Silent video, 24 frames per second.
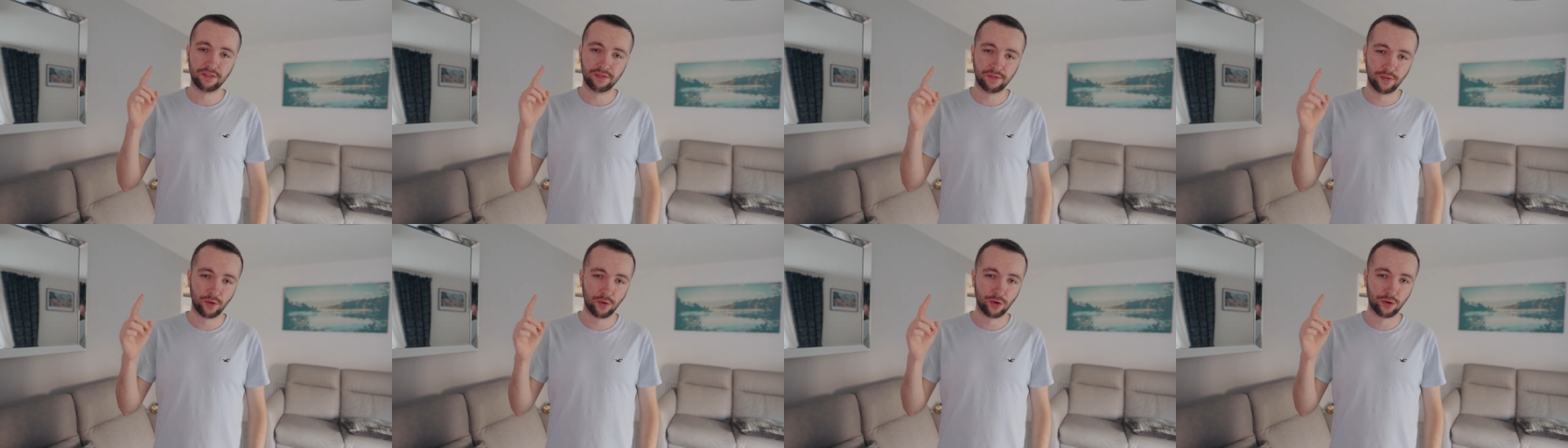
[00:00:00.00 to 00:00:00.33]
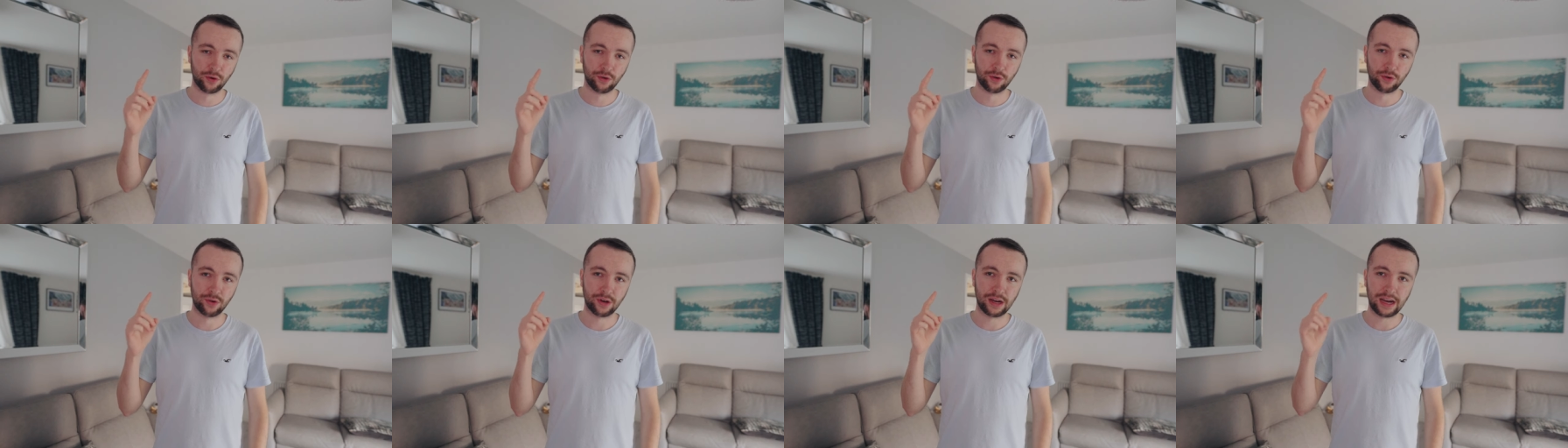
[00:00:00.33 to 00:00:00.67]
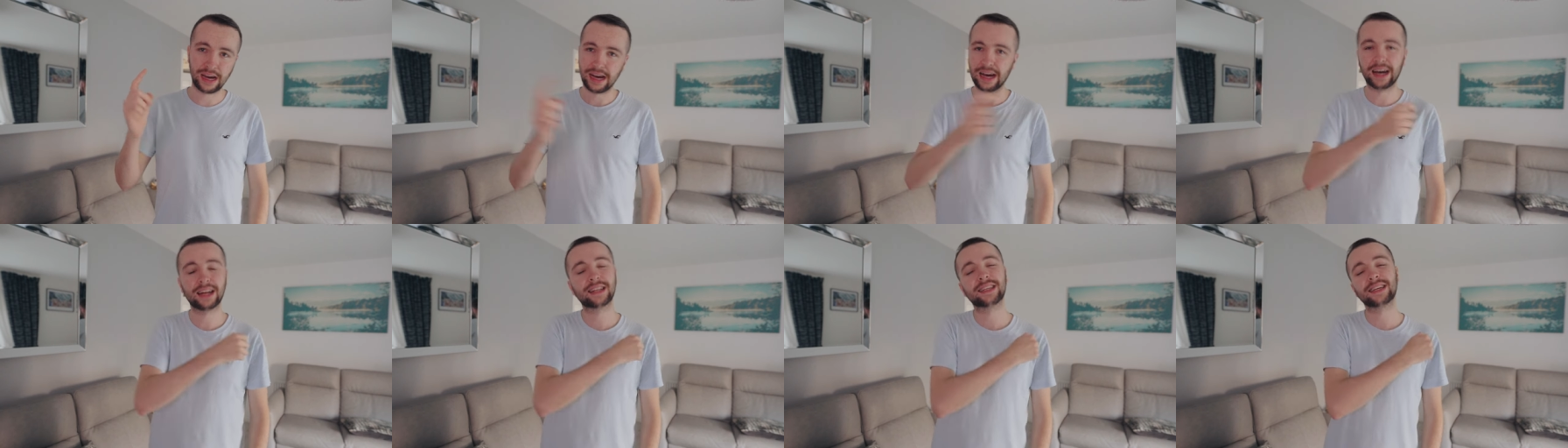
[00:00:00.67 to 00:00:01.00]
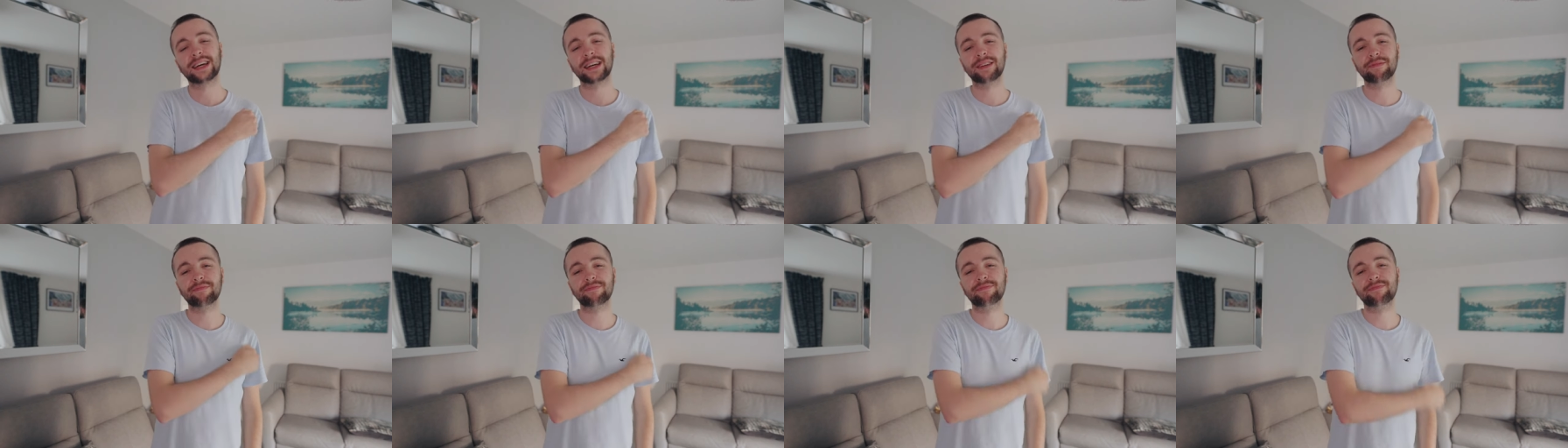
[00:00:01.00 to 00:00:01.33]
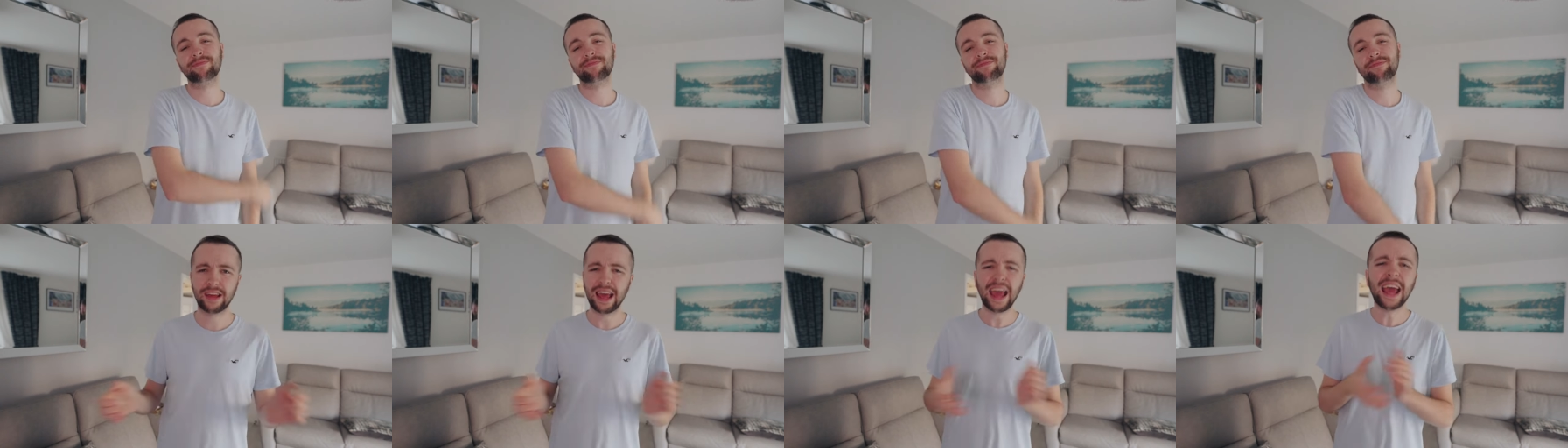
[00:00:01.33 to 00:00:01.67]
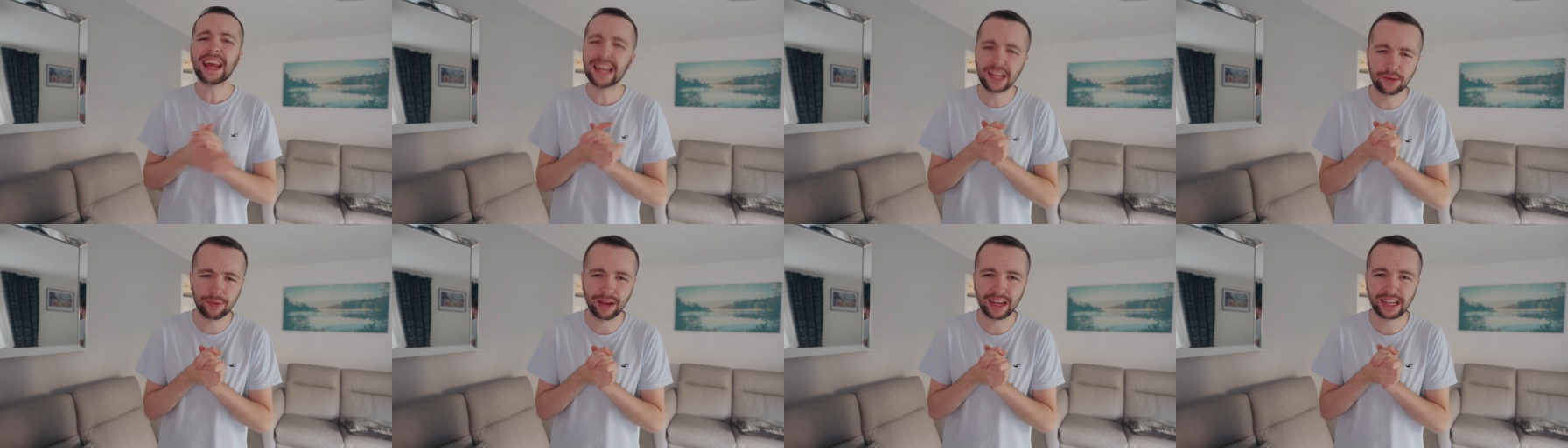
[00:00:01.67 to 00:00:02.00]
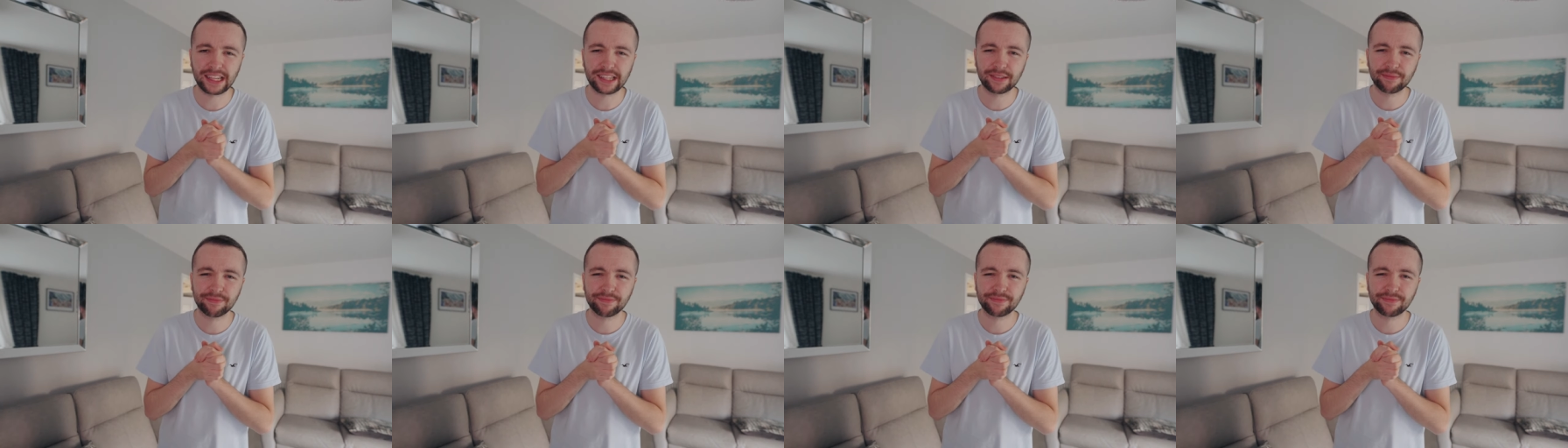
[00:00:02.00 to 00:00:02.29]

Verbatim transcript: photo at a time. Anyways,